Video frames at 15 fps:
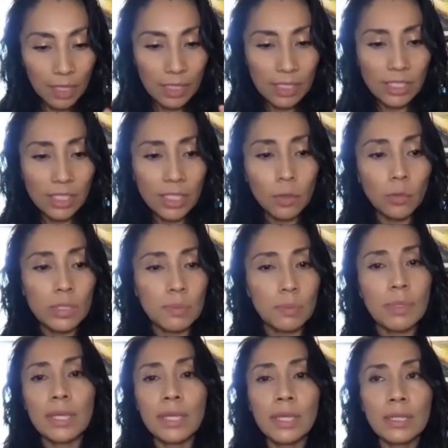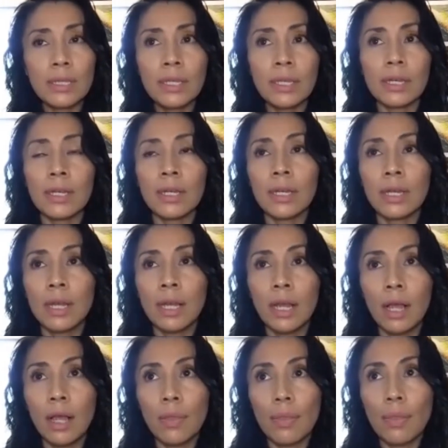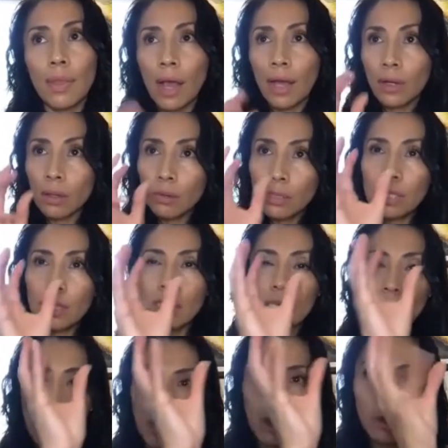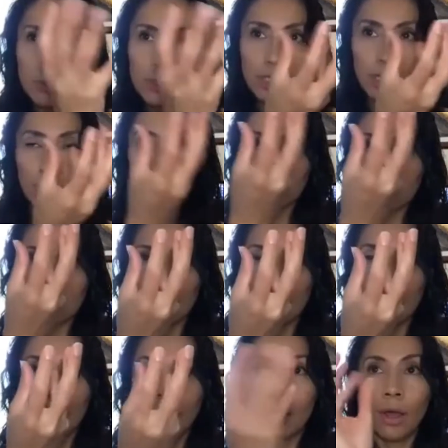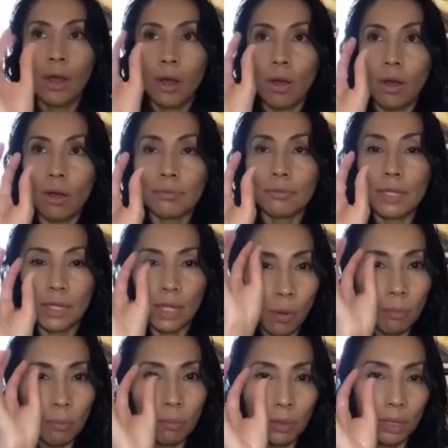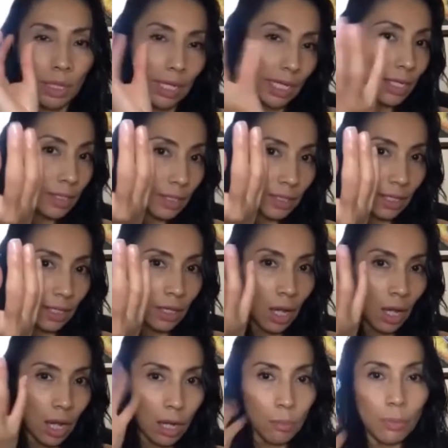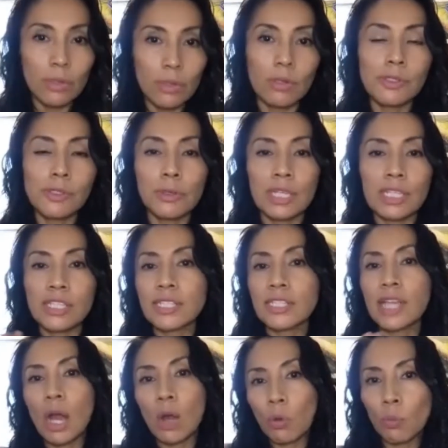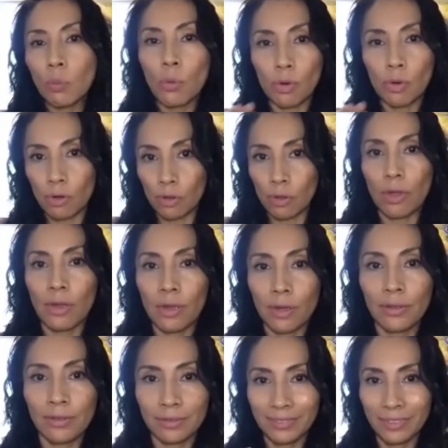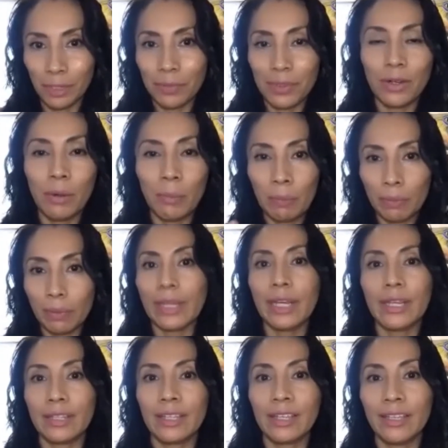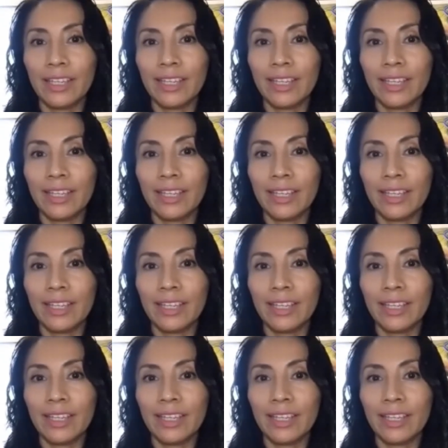she was being not only the object of the complaint, but also the soundboard of the complaint.